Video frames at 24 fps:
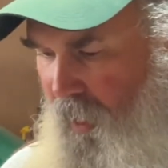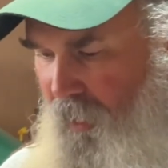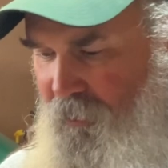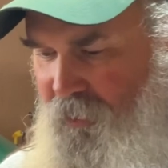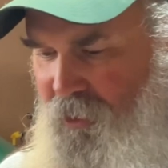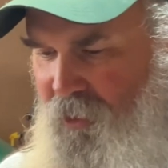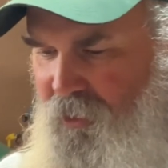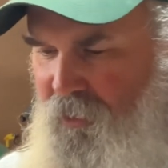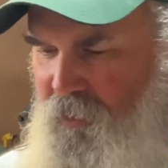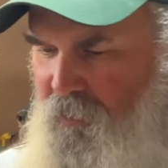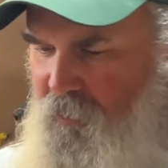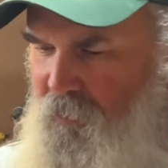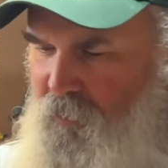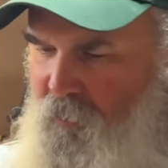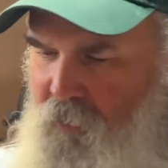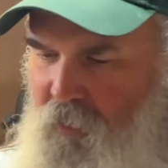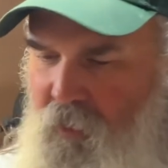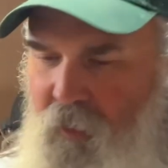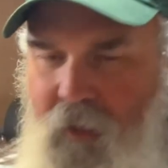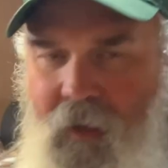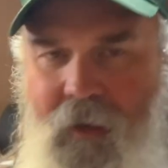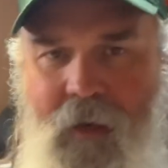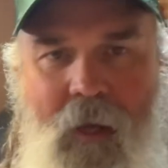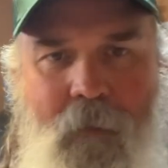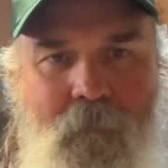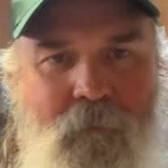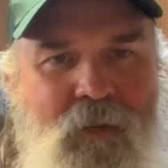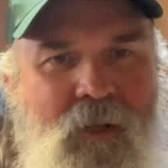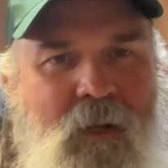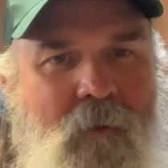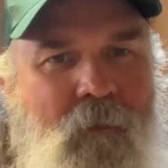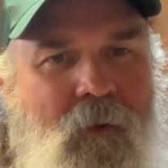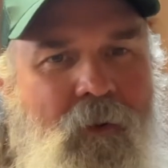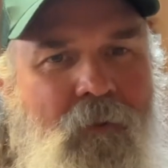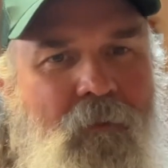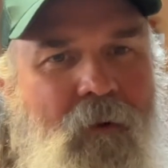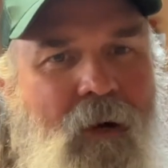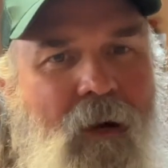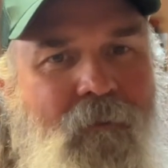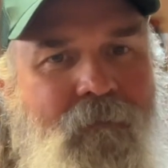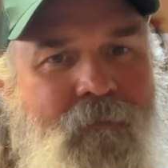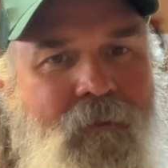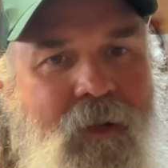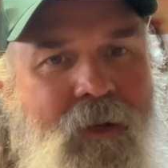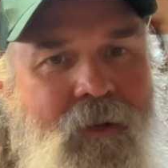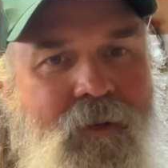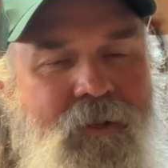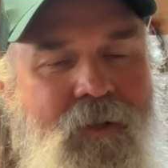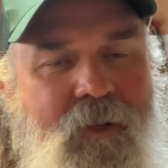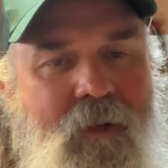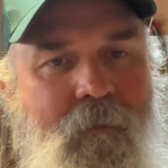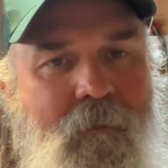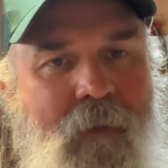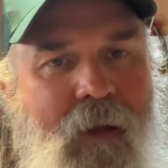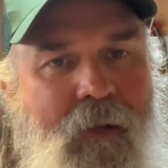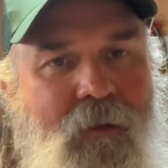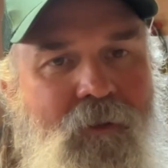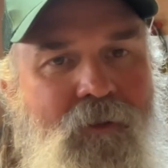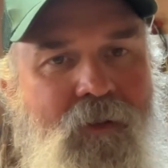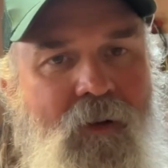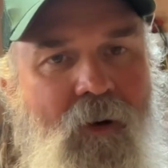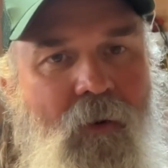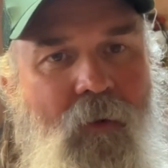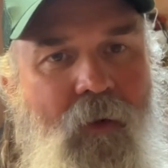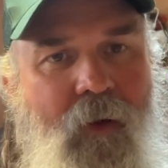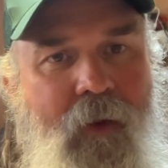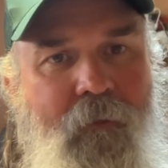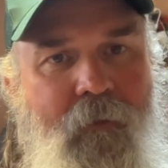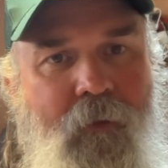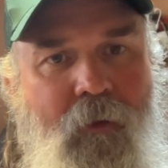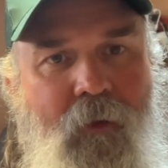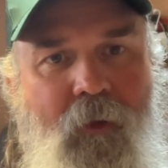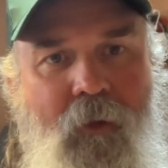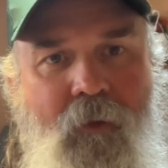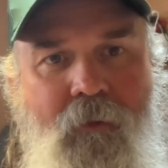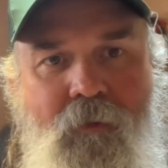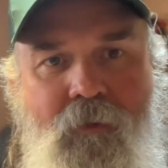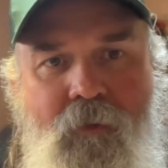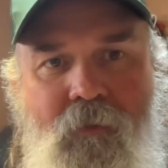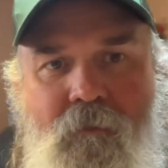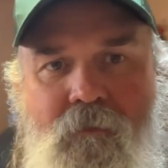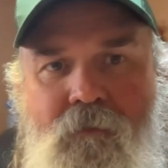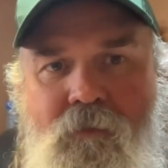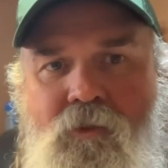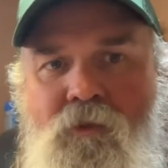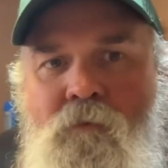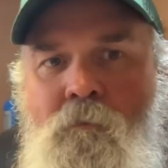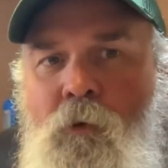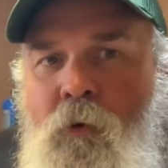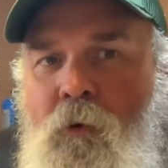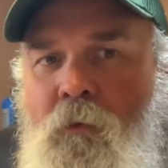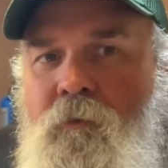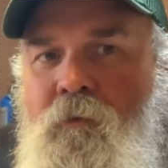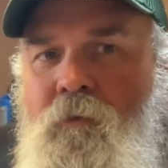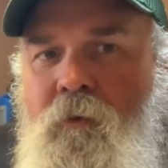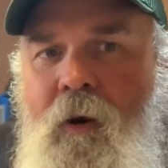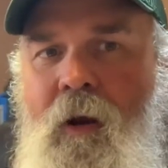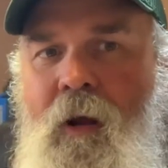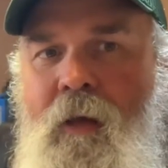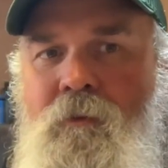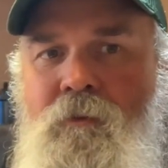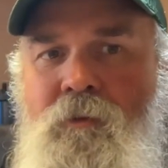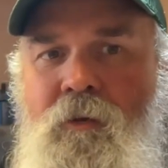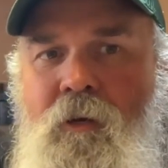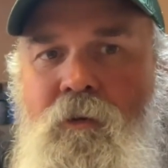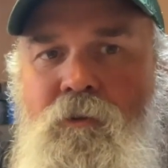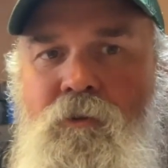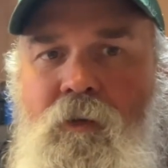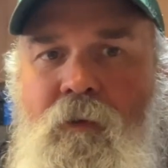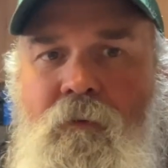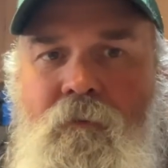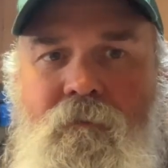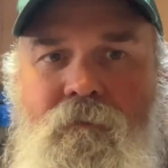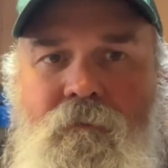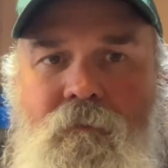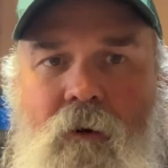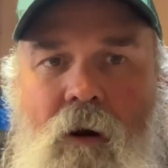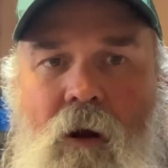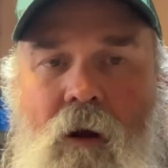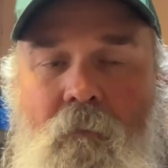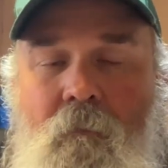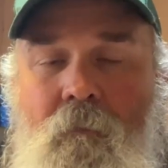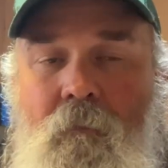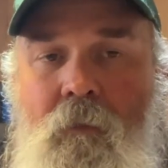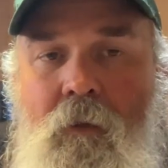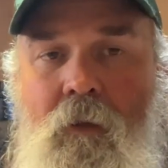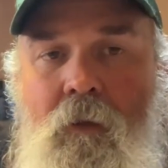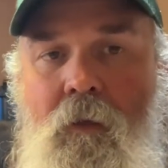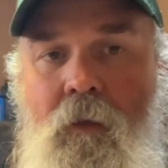just clean up some of the roughness and make sure we have a good smooth transition from